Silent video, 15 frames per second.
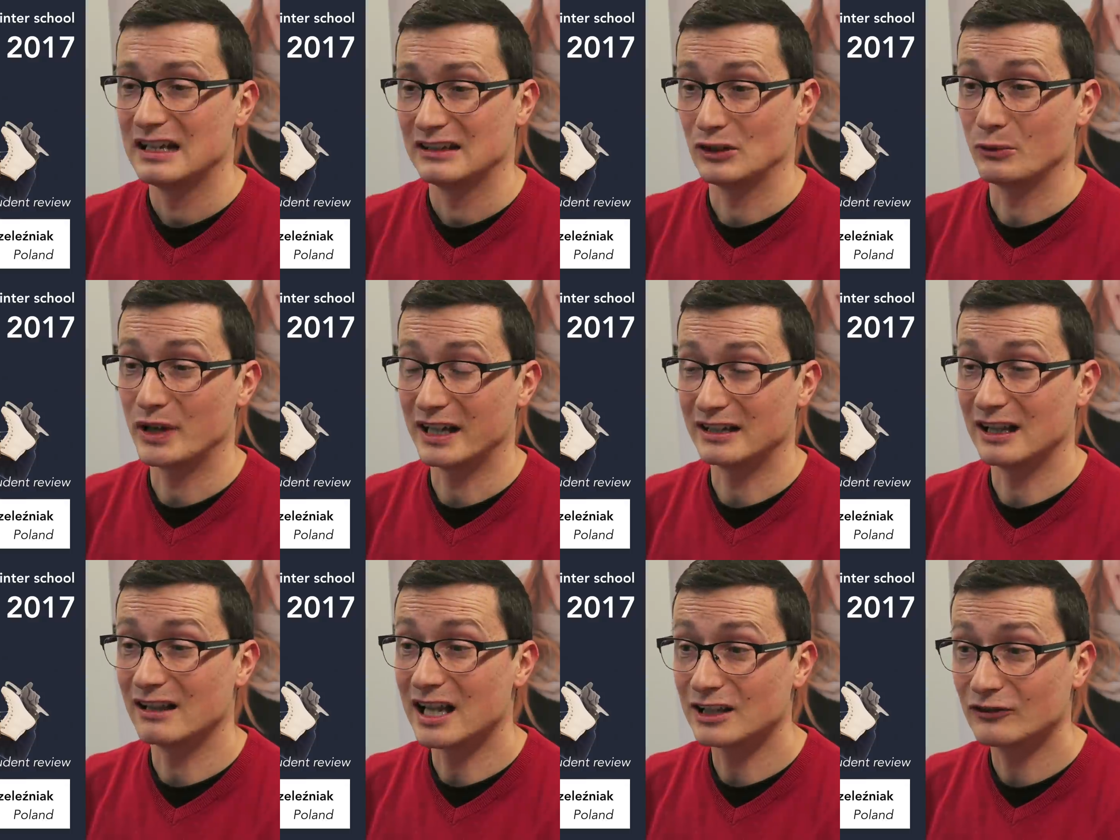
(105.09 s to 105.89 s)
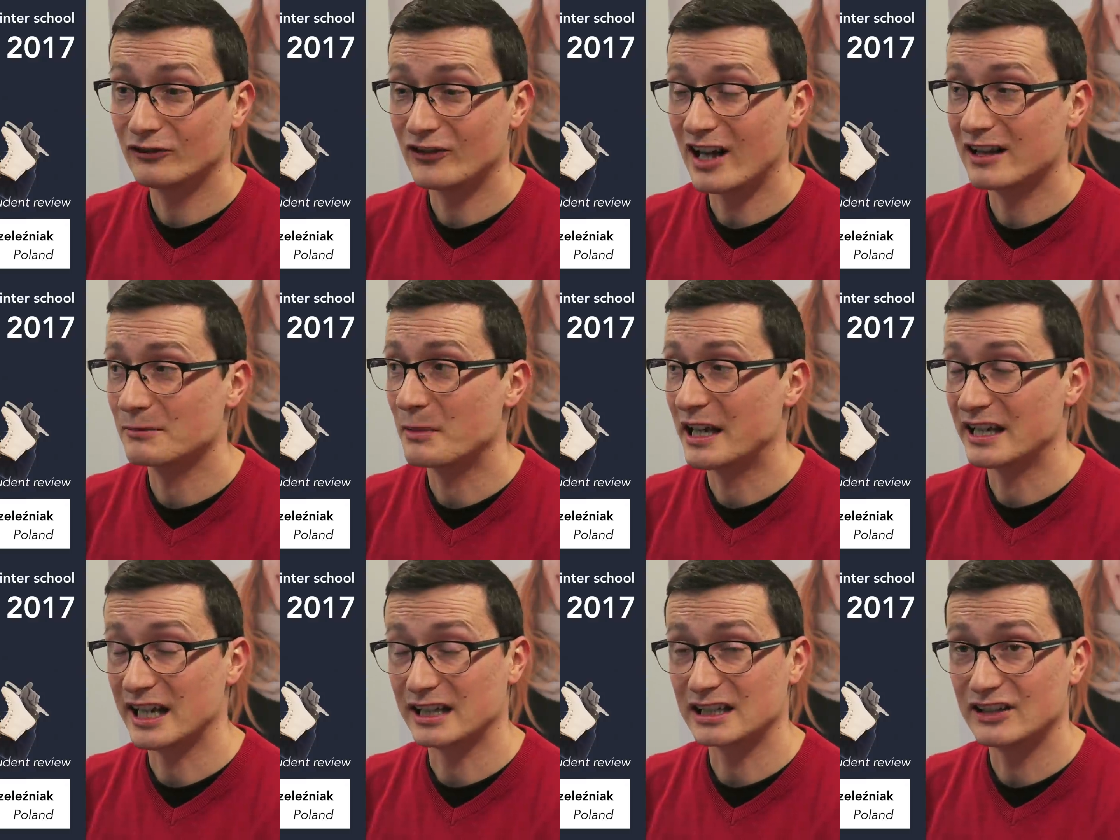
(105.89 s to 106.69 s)
So we had a lot of fun,
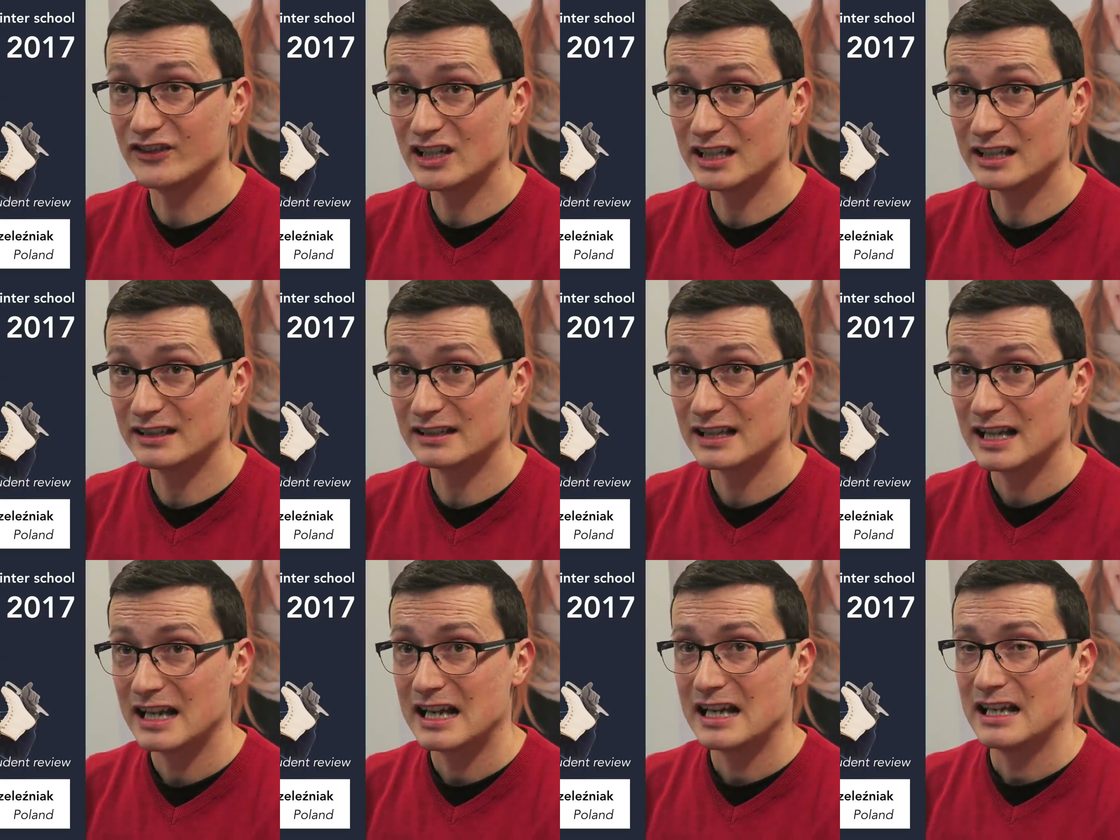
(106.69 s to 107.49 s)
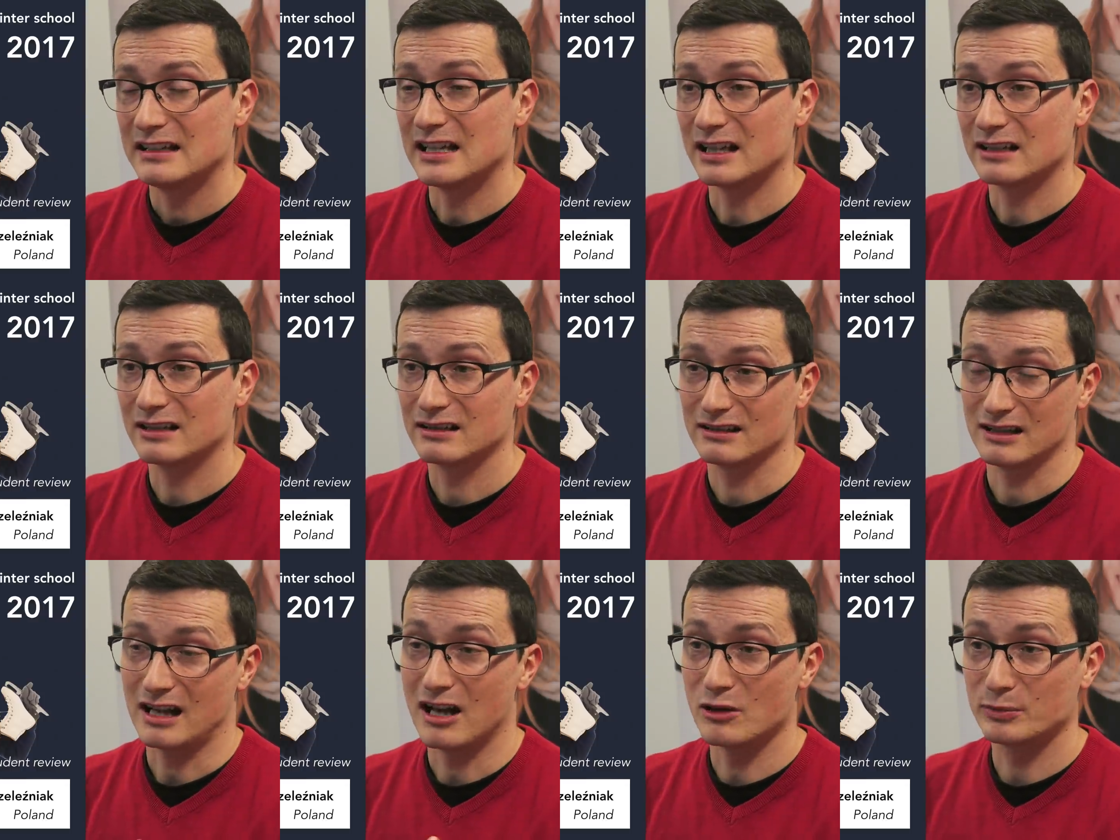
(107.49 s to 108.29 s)
many activities that
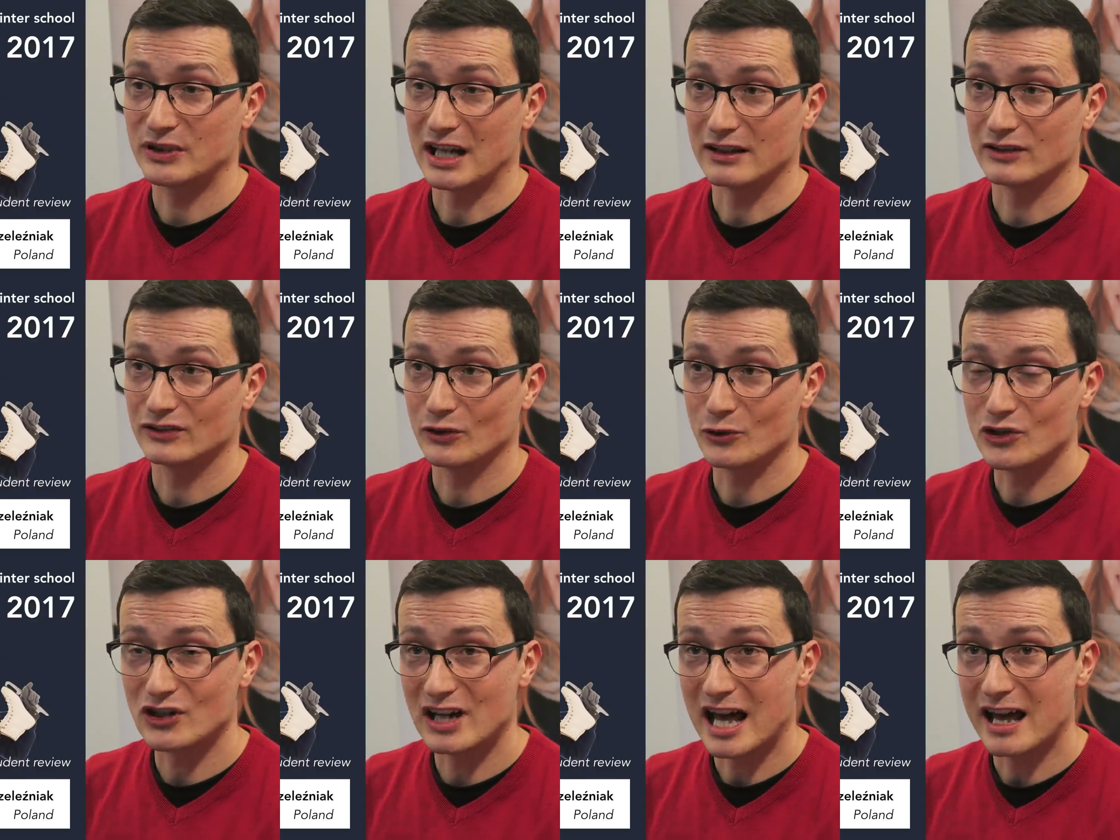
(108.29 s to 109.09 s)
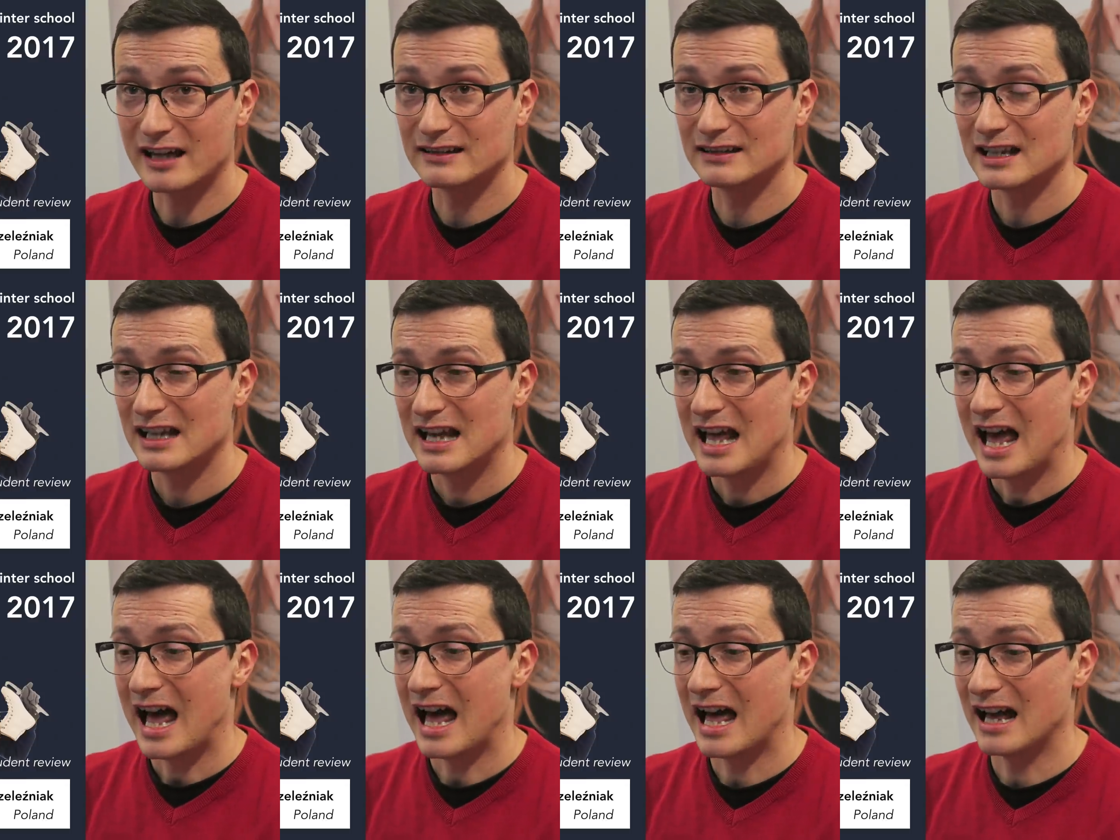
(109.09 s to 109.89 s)
helped us socialize,
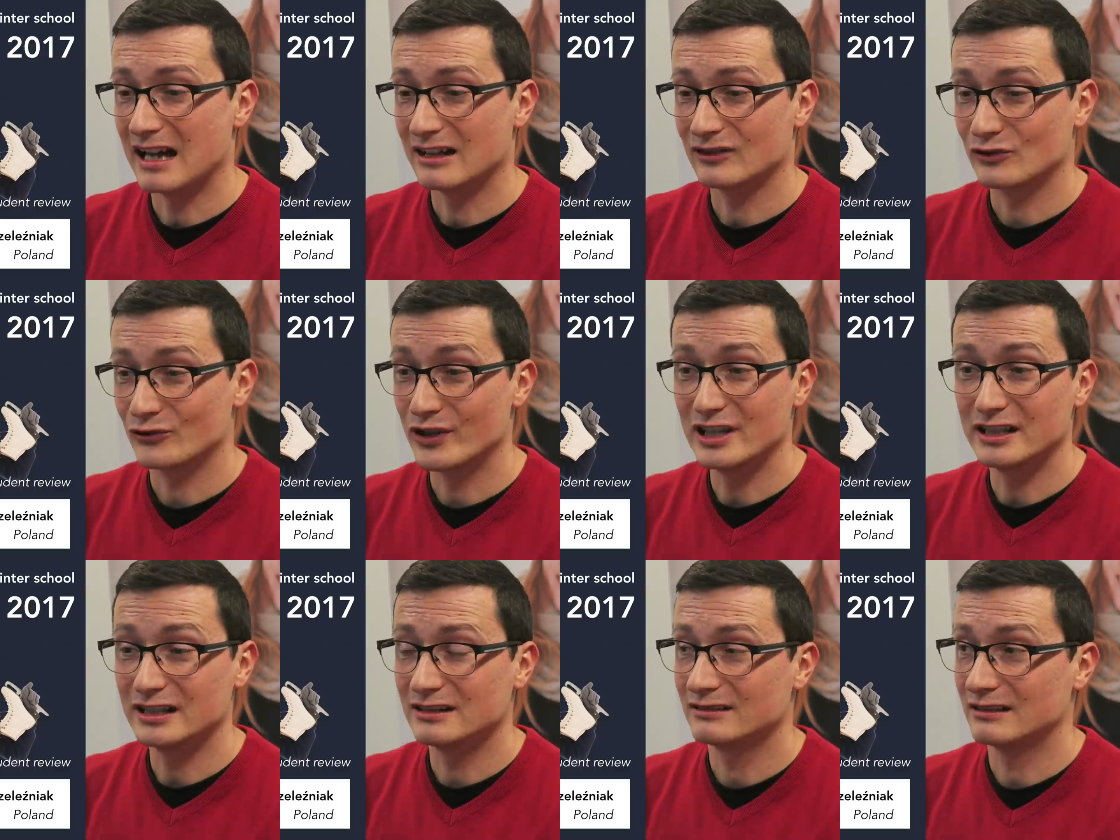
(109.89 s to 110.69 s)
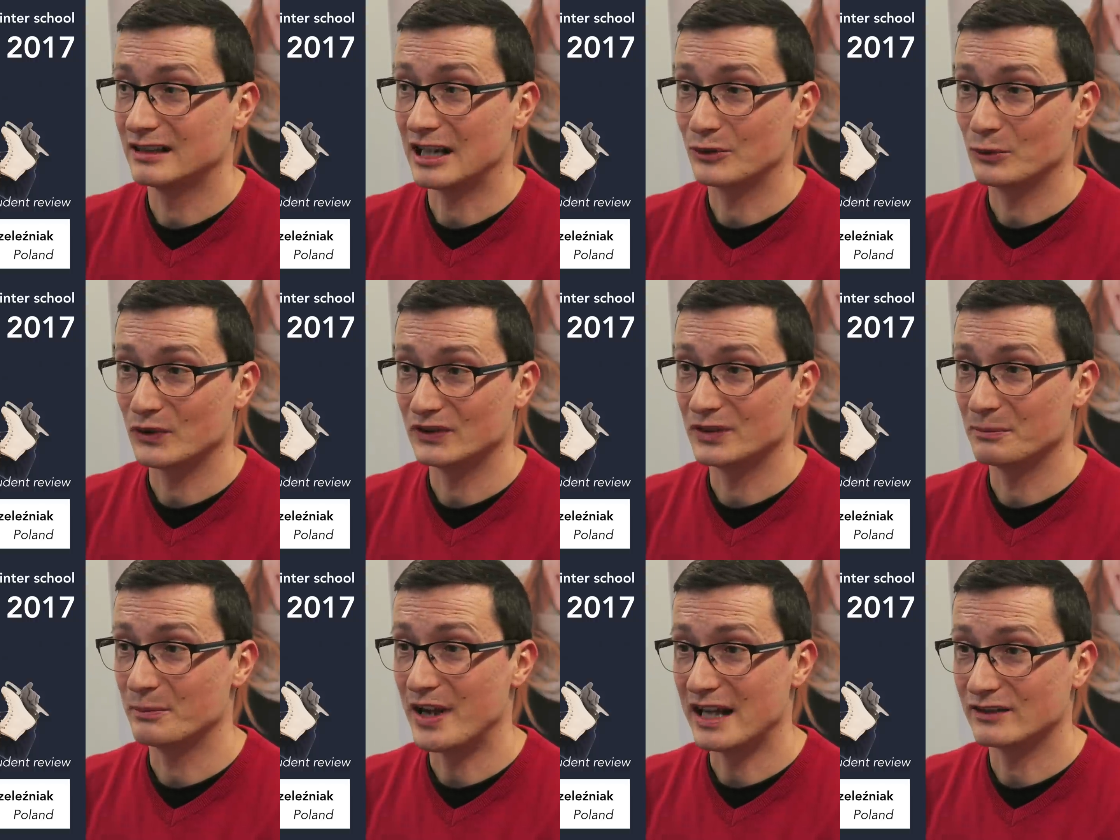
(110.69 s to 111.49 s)
and really that was
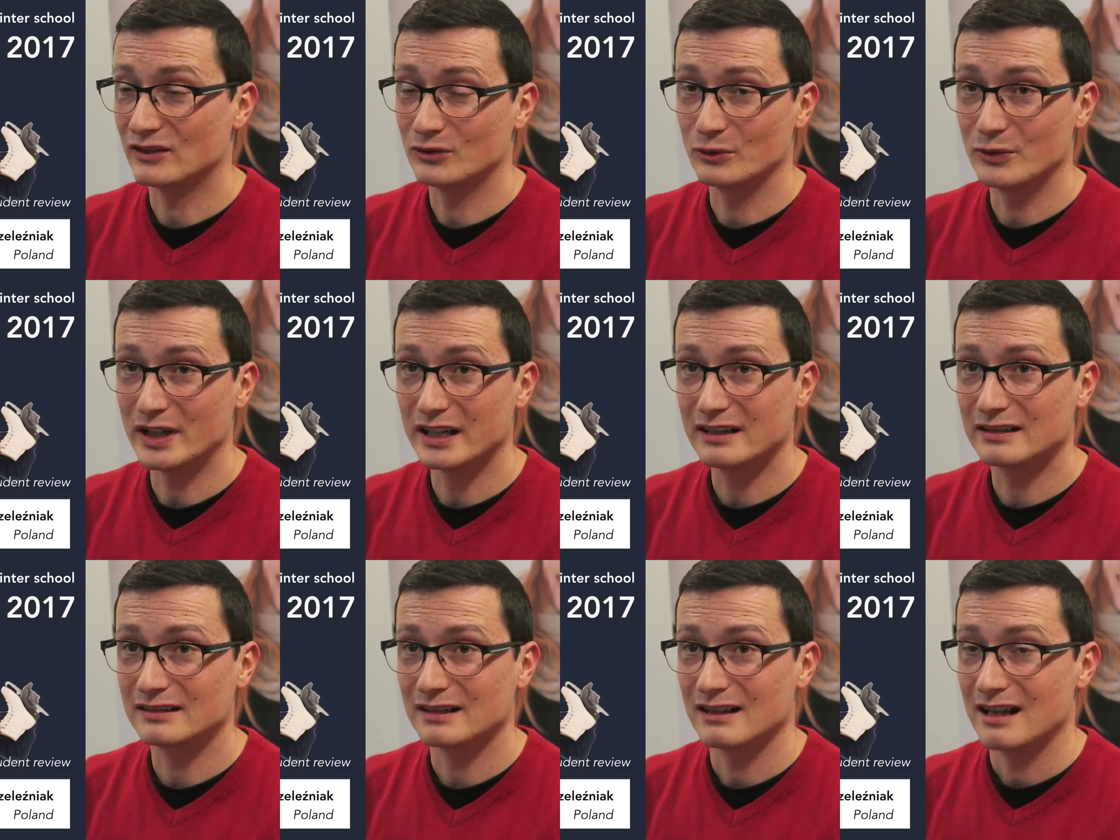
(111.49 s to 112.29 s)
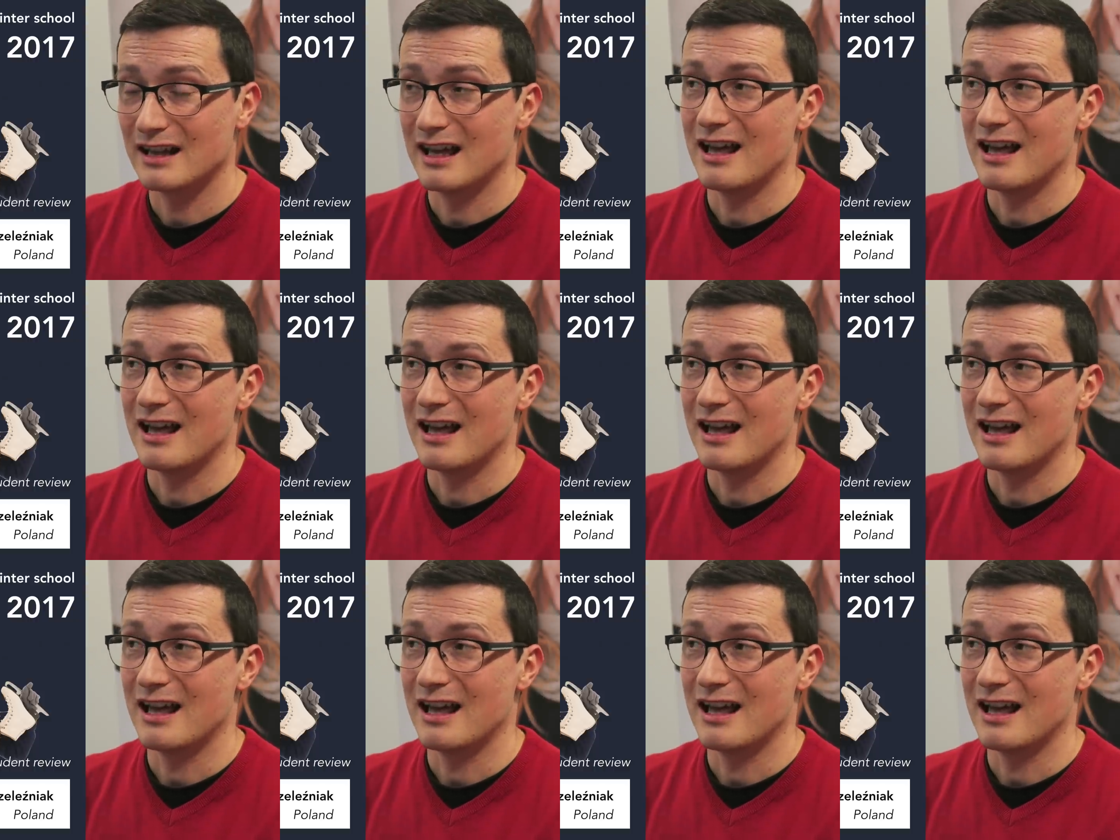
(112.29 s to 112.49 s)
the best two weeks